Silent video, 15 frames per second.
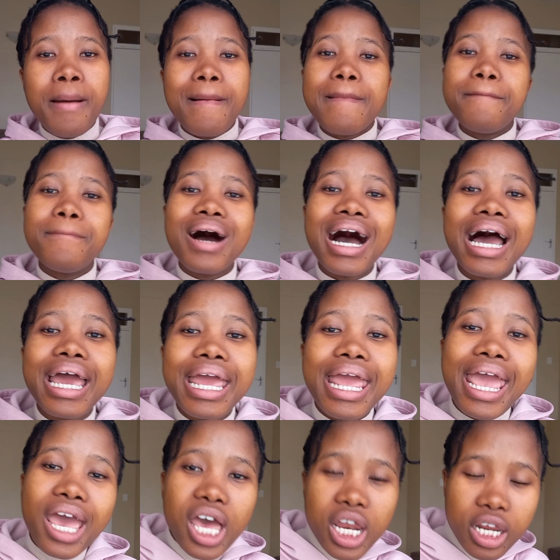by
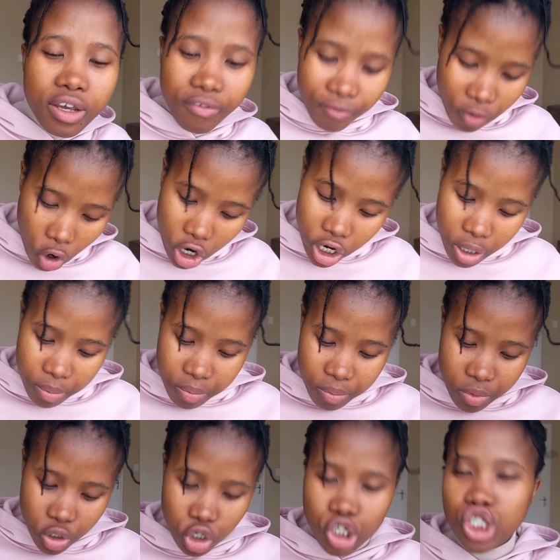adding volume,
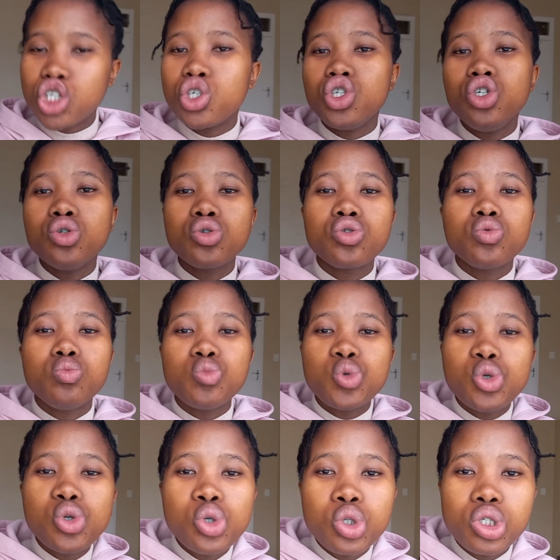you should use
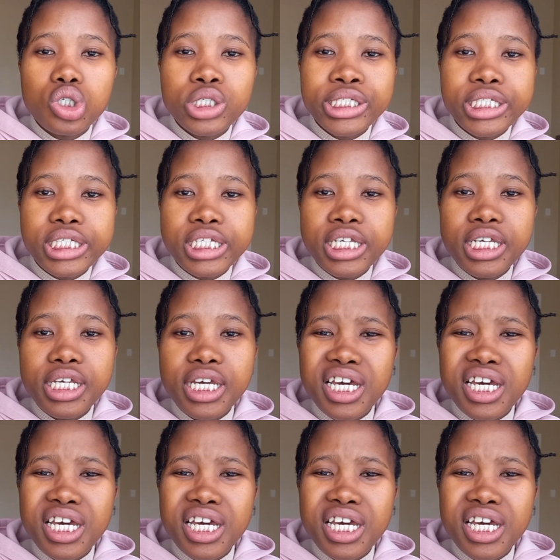mousse, you see